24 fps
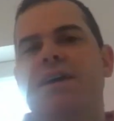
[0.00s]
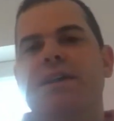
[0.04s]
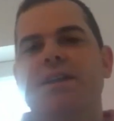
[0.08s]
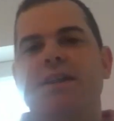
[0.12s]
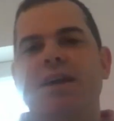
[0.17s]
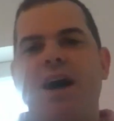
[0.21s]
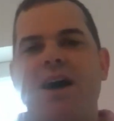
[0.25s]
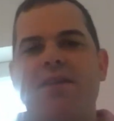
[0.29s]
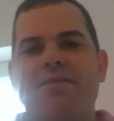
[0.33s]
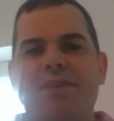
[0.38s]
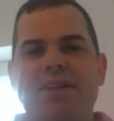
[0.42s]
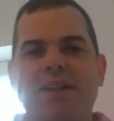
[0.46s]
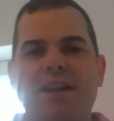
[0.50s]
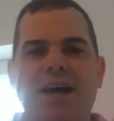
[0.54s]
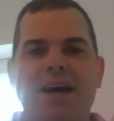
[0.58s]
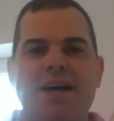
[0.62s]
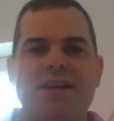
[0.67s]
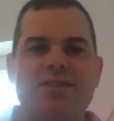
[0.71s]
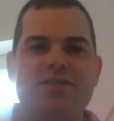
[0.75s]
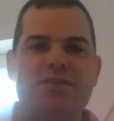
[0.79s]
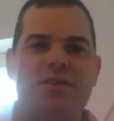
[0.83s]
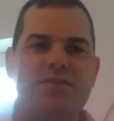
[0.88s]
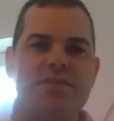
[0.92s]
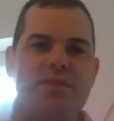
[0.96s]
having
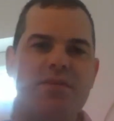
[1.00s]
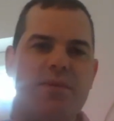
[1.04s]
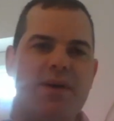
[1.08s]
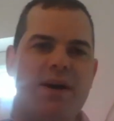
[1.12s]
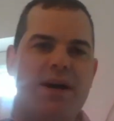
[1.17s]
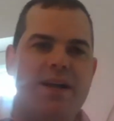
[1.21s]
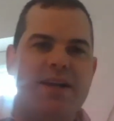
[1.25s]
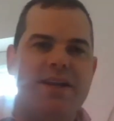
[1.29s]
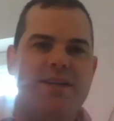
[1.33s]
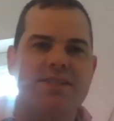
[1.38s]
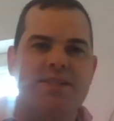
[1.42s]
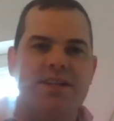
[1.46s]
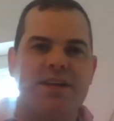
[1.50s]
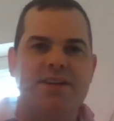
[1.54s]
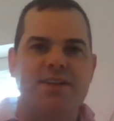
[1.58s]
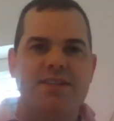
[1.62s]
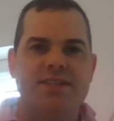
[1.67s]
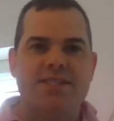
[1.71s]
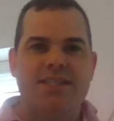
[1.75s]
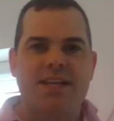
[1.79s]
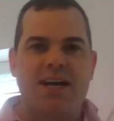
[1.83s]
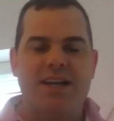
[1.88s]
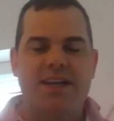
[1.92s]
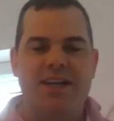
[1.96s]
that sort of awareness and
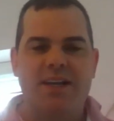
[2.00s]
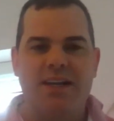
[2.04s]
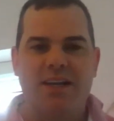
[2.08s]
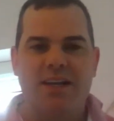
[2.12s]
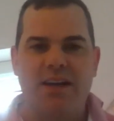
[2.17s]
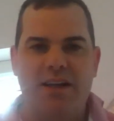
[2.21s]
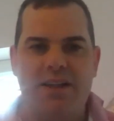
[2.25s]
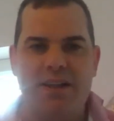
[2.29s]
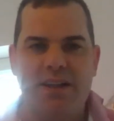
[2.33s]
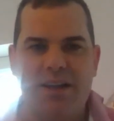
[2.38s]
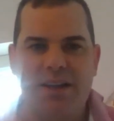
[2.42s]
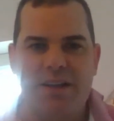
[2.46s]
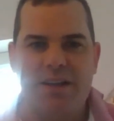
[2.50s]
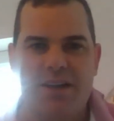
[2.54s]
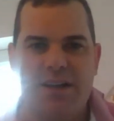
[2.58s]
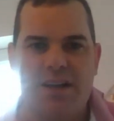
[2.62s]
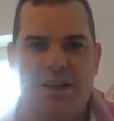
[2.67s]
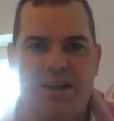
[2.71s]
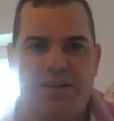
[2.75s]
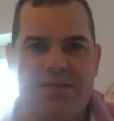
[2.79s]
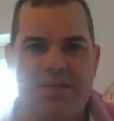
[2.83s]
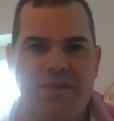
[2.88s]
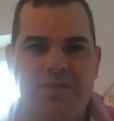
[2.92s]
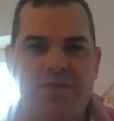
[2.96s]
understanding, I
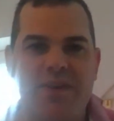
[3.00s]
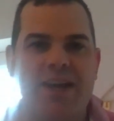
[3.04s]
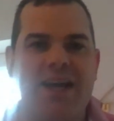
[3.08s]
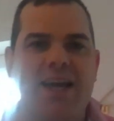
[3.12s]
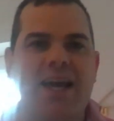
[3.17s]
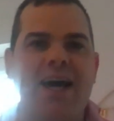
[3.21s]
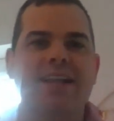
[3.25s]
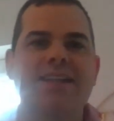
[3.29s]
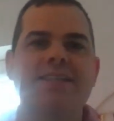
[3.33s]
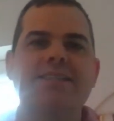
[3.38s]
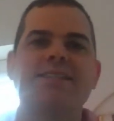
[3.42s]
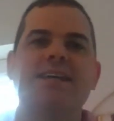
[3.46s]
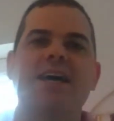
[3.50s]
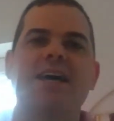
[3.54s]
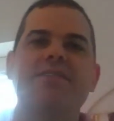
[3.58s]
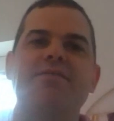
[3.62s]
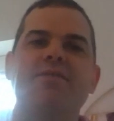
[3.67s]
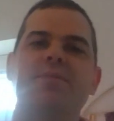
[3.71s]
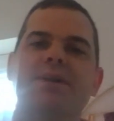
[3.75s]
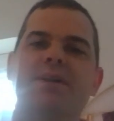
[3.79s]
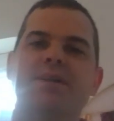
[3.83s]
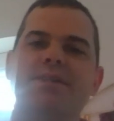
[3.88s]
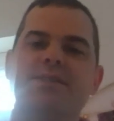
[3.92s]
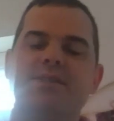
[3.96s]
think, can save a
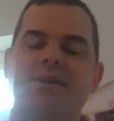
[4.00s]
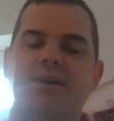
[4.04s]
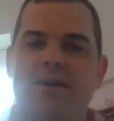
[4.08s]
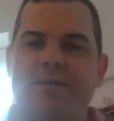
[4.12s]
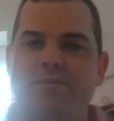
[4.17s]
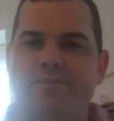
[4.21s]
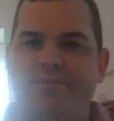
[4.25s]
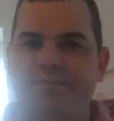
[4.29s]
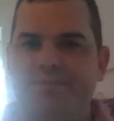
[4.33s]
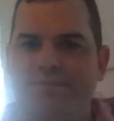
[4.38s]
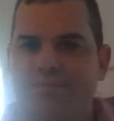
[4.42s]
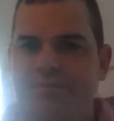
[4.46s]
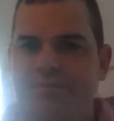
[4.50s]
bit of time.